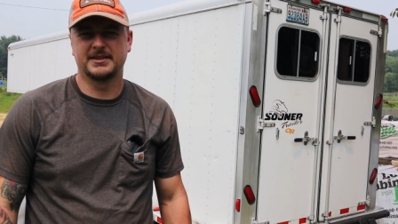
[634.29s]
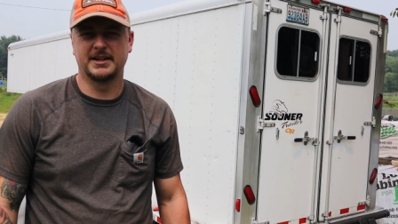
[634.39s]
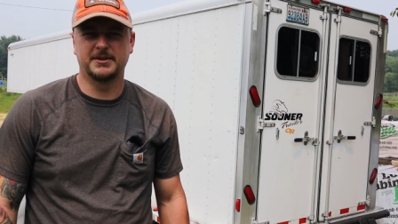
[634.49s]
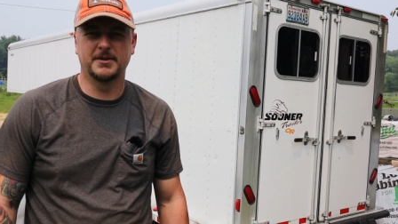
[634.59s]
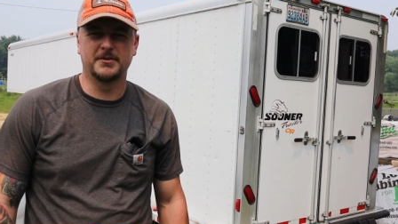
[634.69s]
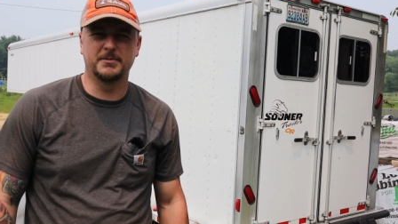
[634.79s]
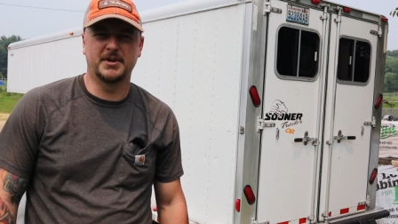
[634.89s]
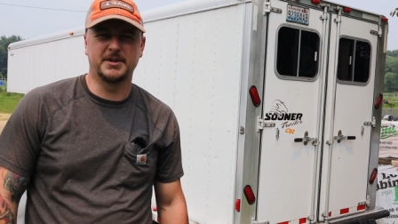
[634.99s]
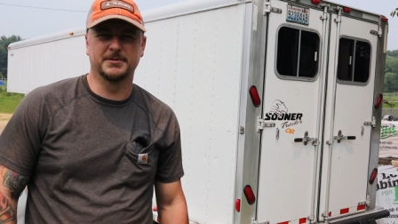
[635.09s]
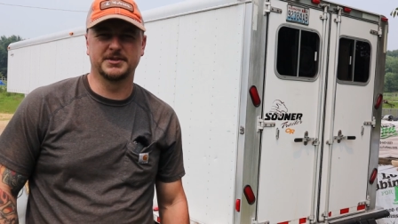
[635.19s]
Thank you,
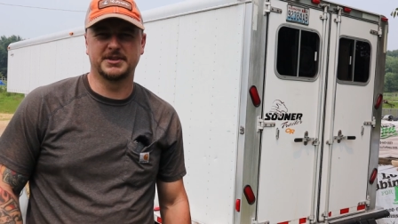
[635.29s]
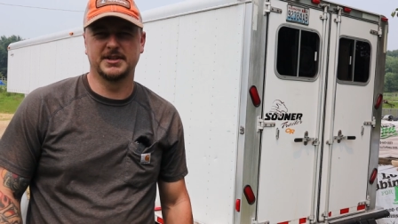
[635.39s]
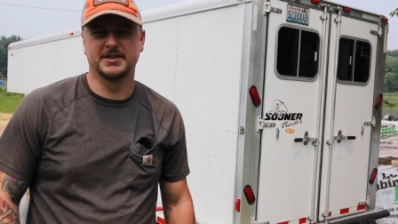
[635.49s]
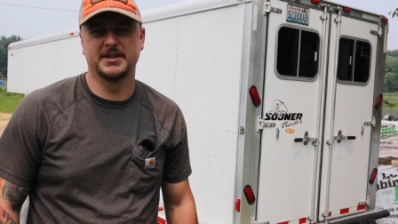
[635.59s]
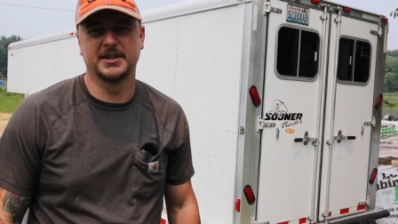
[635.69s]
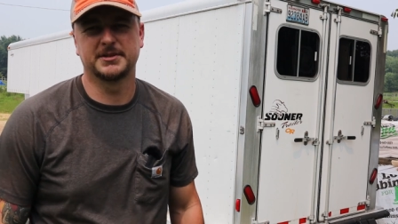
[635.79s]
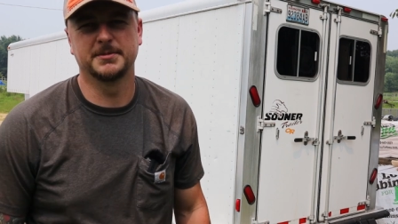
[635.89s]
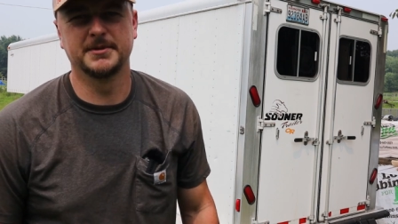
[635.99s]
everybody, and we'll see you on the next